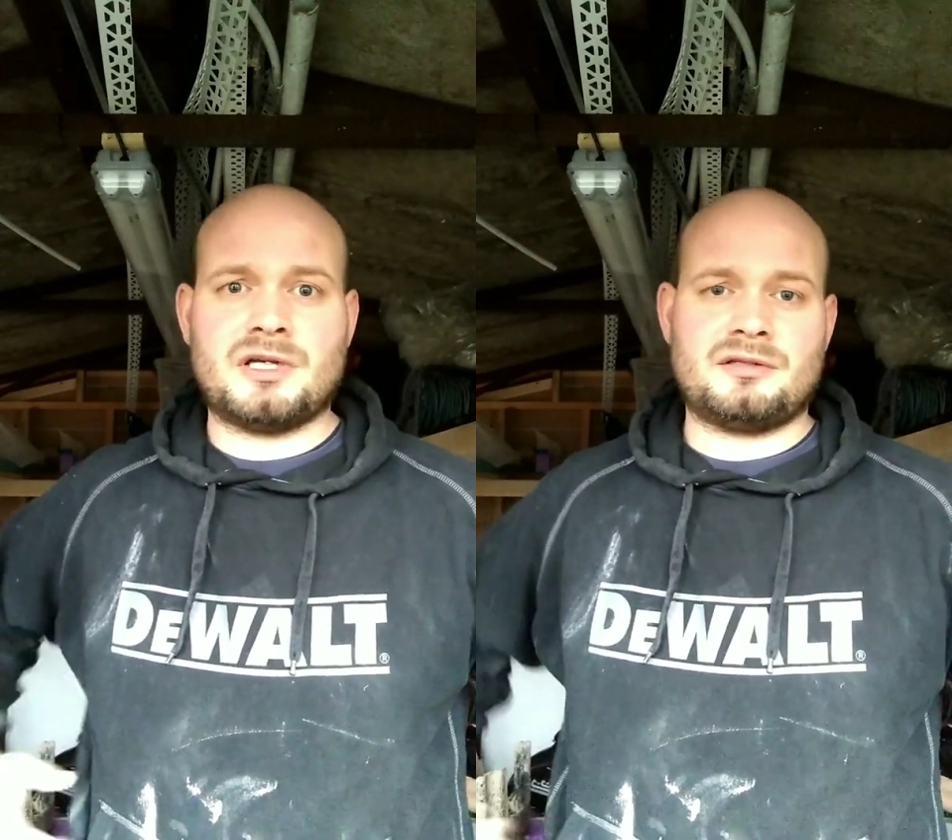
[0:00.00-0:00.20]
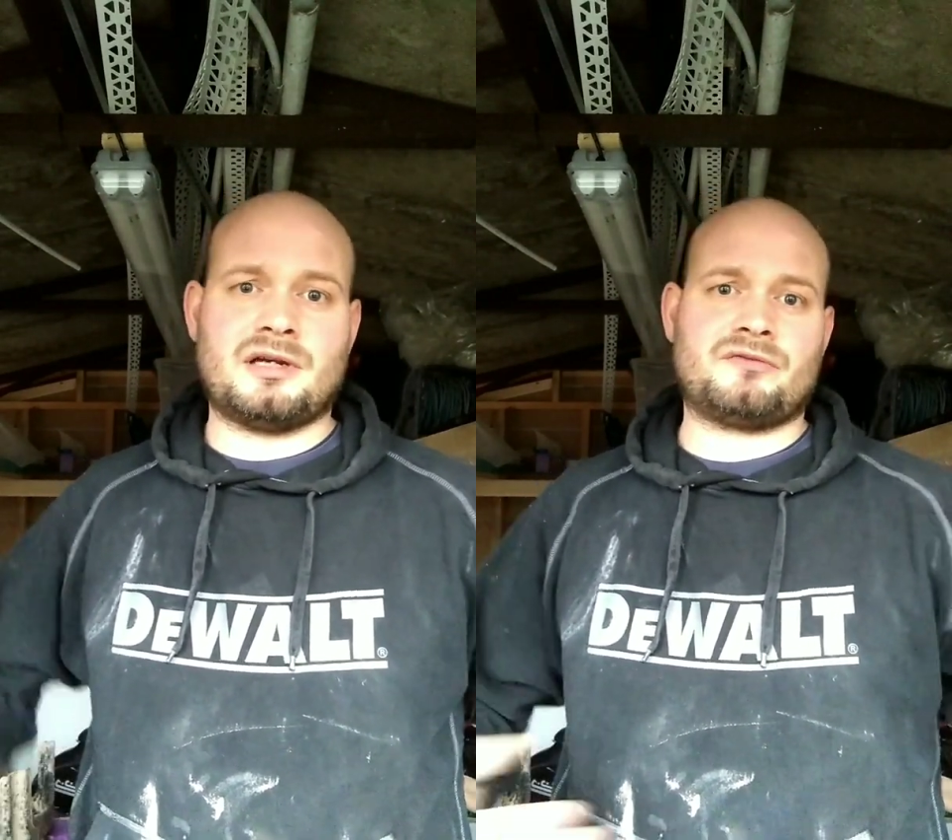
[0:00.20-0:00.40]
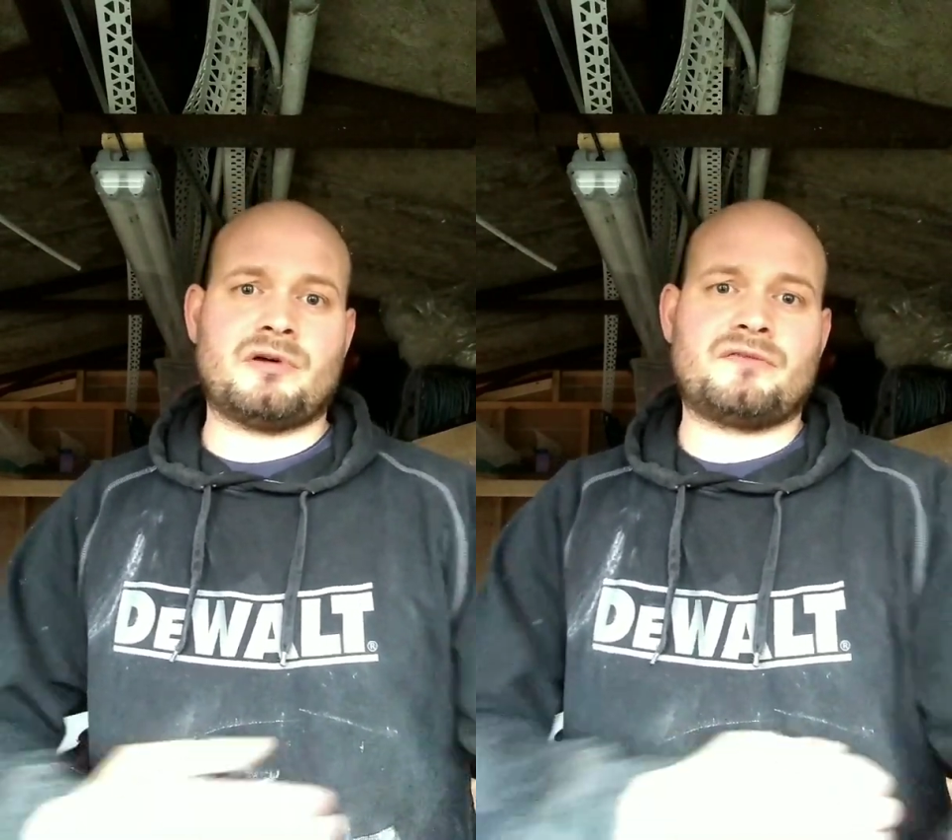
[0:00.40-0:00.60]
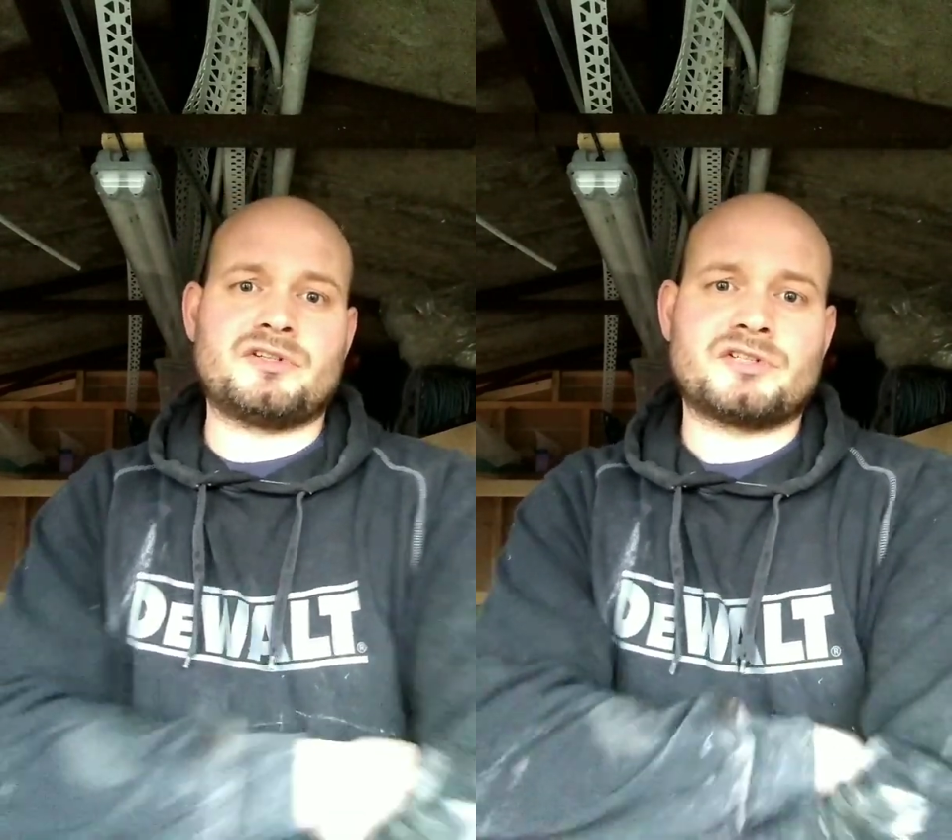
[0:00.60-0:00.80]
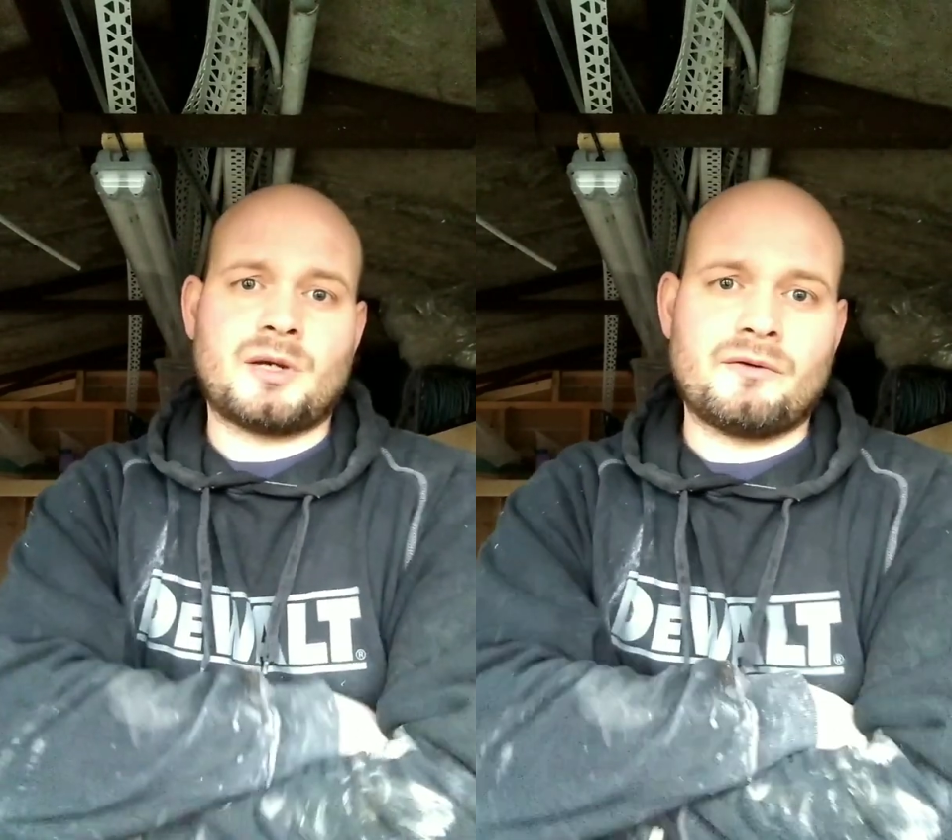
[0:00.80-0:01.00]
after having a
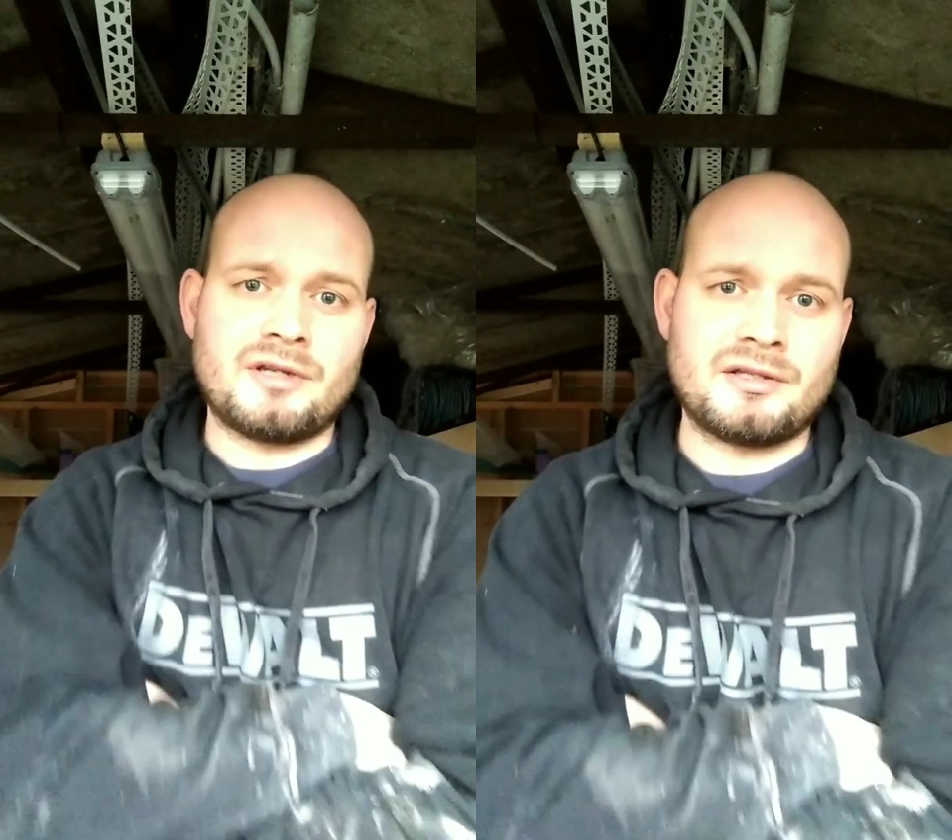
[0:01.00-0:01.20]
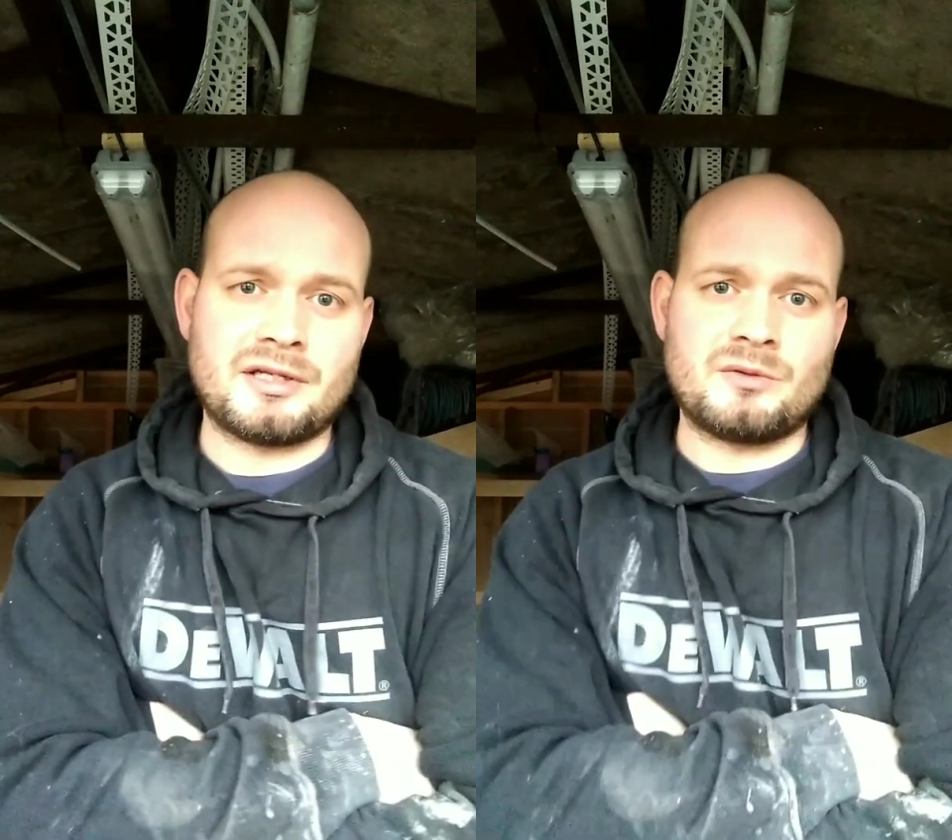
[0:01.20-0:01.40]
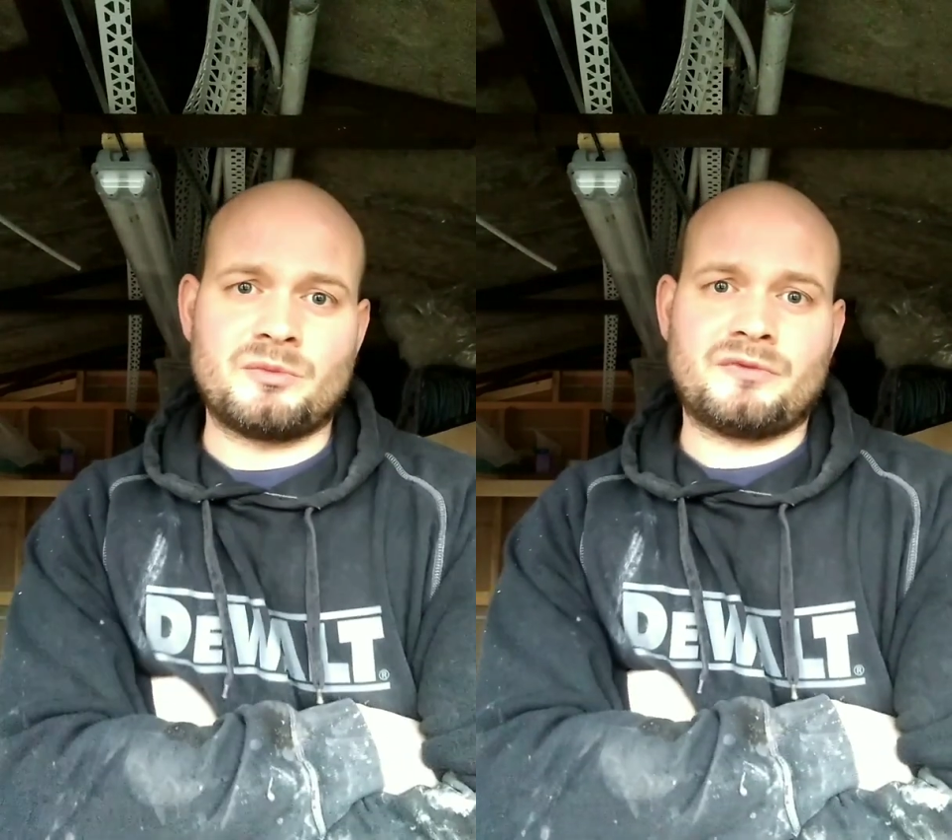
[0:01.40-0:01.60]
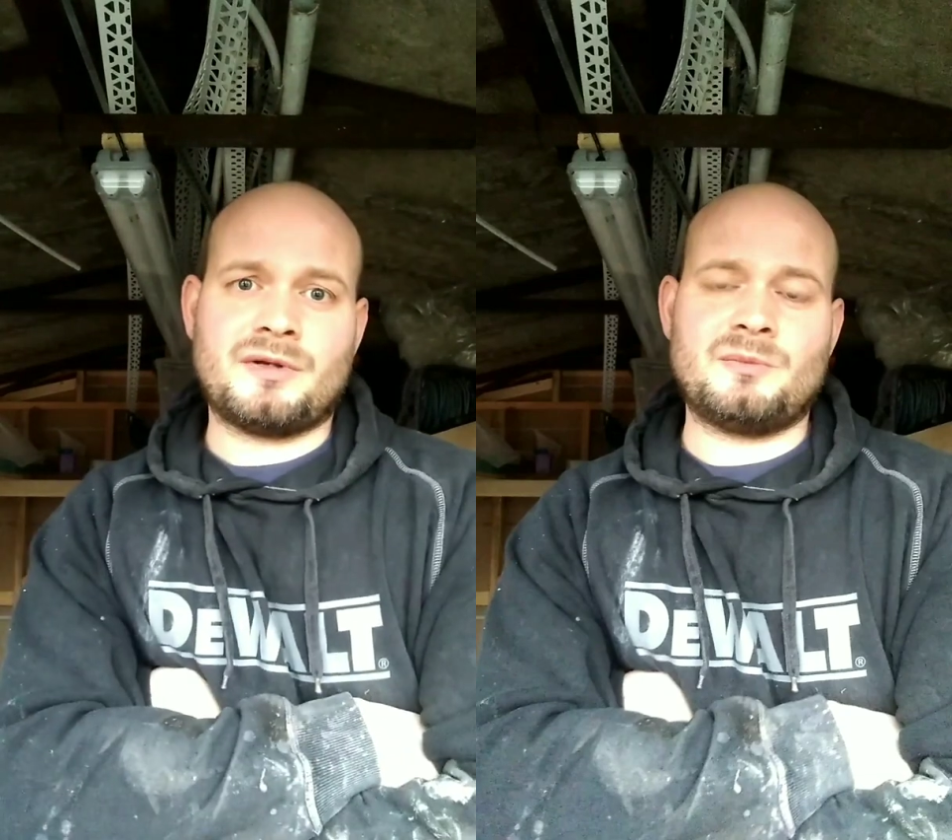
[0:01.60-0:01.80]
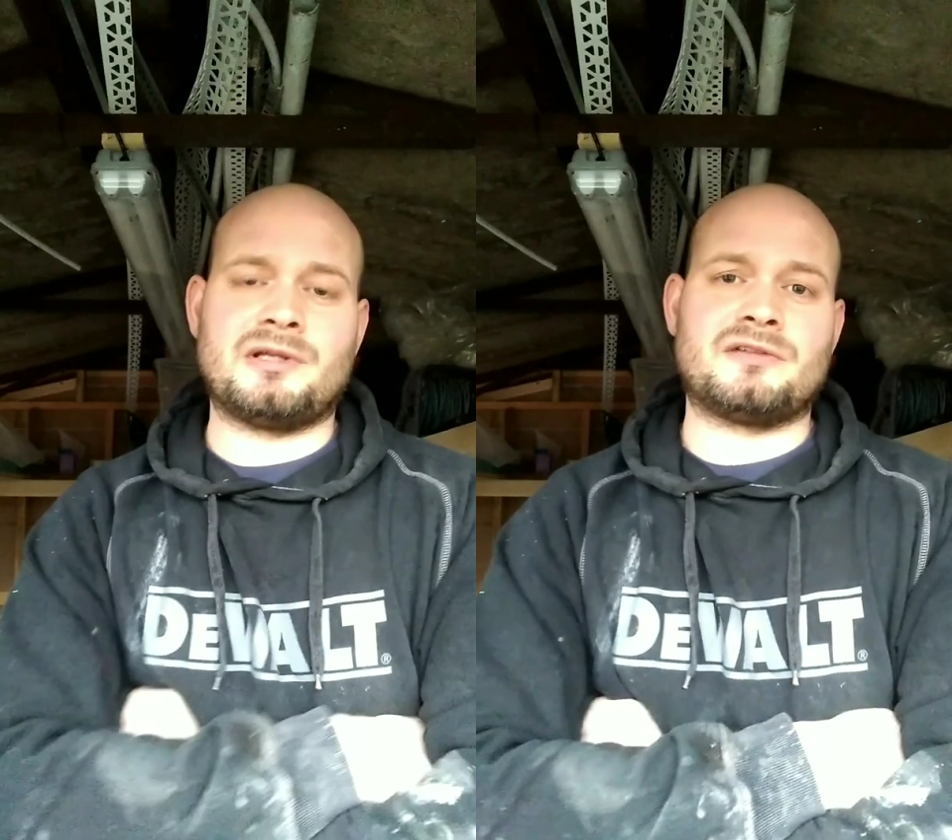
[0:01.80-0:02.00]
shower, eating dinner with my family.